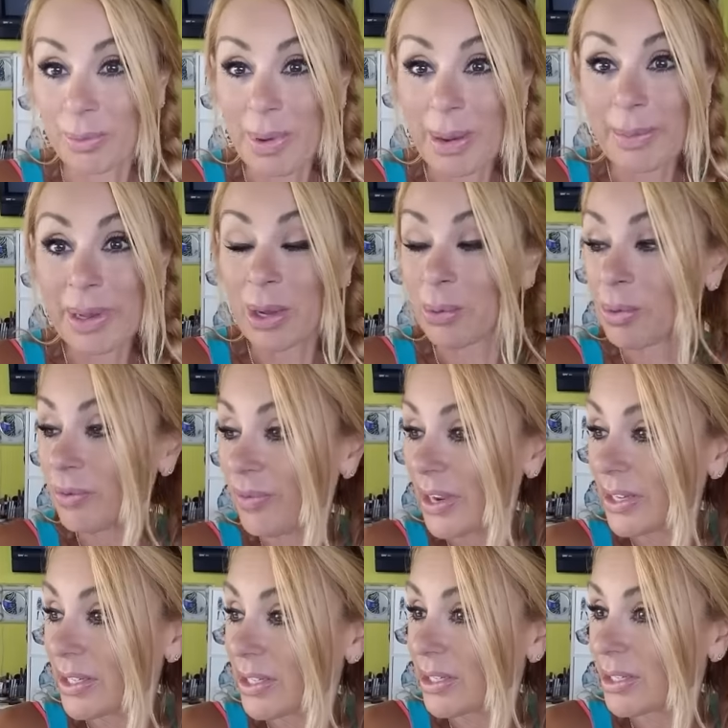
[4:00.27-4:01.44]
Maybe I will
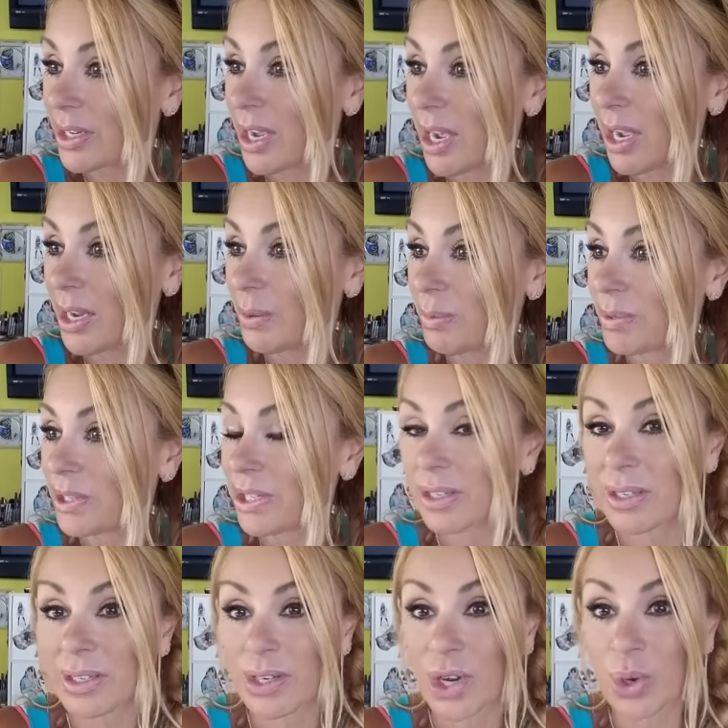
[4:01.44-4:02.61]
find it. I'm
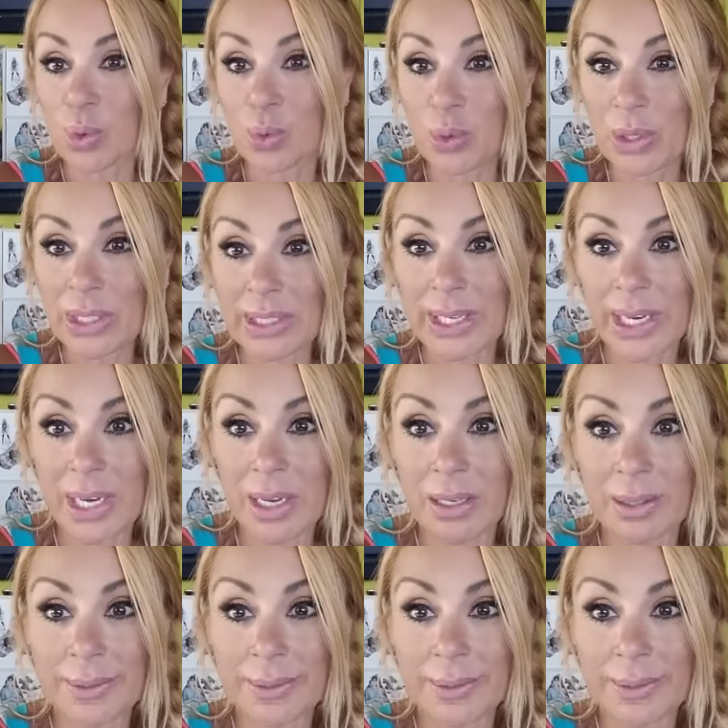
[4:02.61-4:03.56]
just really